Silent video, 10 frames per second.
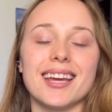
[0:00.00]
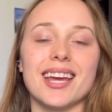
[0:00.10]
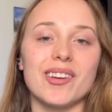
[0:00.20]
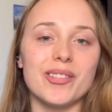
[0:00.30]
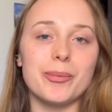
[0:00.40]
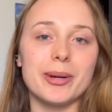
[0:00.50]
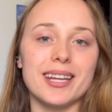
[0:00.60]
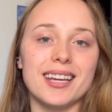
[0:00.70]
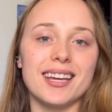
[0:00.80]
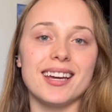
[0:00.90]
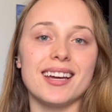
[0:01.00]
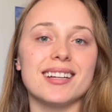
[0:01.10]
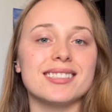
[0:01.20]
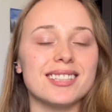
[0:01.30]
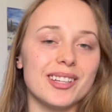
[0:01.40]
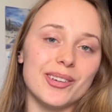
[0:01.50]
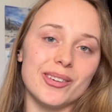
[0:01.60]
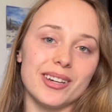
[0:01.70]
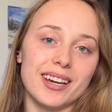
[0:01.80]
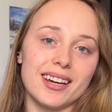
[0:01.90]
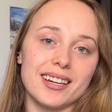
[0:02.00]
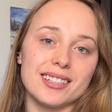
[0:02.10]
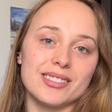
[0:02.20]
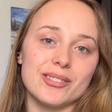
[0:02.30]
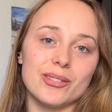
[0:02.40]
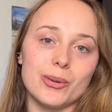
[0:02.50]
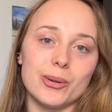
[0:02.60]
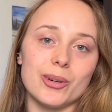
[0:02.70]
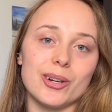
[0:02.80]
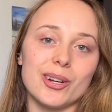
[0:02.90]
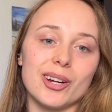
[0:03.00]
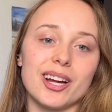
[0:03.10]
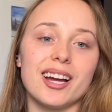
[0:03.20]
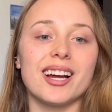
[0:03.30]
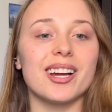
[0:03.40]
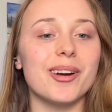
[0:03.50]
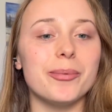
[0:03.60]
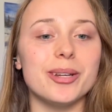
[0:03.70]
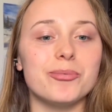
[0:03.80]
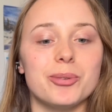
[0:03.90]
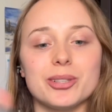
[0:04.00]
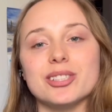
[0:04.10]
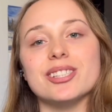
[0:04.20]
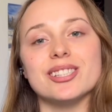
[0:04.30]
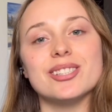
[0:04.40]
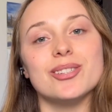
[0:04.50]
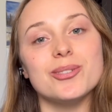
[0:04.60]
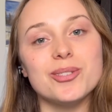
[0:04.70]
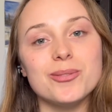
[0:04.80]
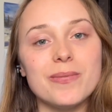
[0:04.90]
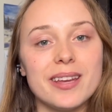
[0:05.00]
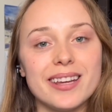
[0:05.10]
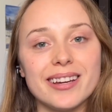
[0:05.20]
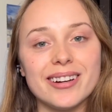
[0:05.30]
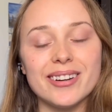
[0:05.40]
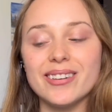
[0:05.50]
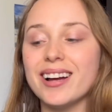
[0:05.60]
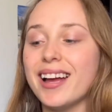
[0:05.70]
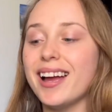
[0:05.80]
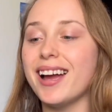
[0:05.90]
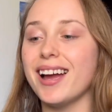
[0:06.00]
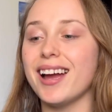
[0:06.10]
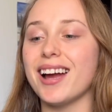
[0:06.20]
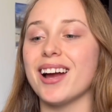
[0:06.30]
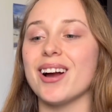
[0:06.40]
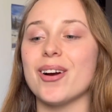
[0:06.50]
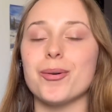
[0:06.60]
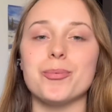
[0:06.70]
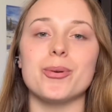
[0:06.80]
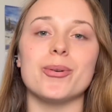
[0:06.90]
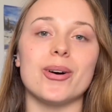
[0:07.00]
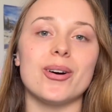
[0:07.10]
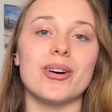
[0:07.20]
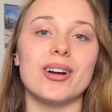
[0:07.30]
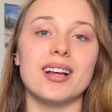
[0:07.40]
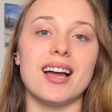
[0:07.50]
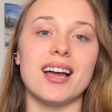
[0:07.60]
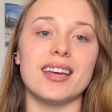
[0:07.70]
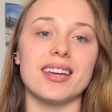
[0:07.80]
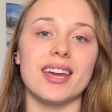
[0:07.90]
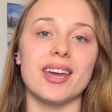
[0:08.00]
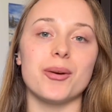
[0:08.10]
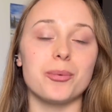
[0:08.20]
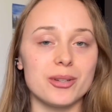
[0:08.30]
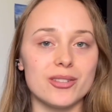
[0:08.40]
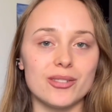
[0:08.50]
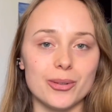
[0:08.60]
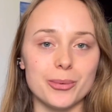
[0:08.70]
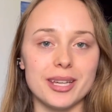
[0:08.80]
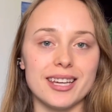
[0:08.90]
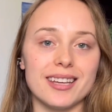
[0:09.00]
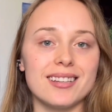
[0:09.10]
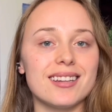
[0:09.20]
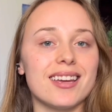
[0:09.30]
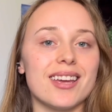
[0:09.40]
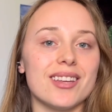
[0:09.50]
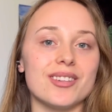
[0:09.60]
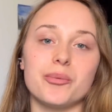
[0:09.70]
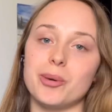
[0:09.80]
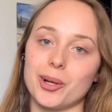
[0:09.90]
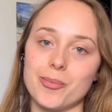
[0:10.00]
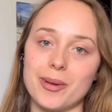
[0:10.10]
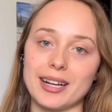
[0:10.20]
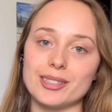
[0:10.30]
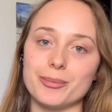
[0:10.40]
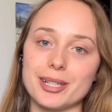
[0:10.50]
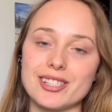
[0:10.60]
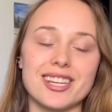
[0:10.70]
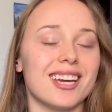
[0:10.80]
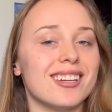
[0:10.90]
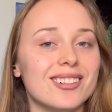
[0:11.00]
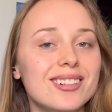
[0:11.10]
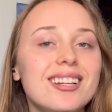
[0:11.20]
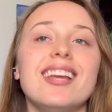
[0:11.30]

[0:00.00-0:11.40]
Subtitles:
Hey everybody, thank you guys for coming and watching this YouTube video. I hope you all had a wonderful weekend and welcome back to my channel.